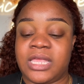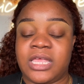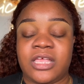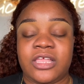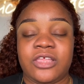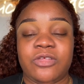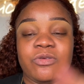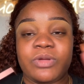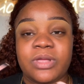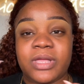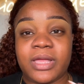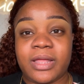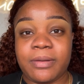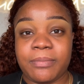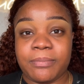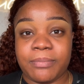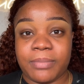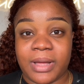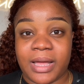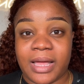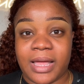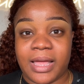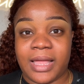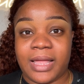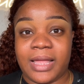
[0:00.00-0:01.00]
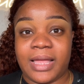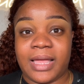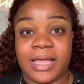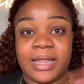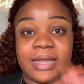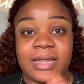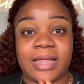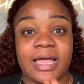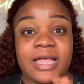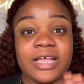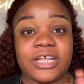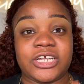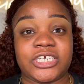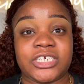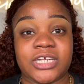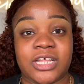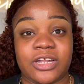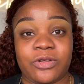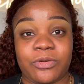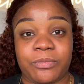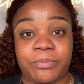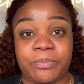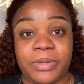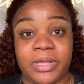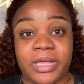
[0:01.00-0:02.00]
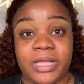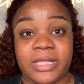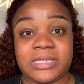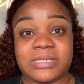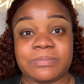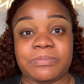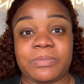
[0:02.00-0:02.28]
You can buy an eyeshadow base,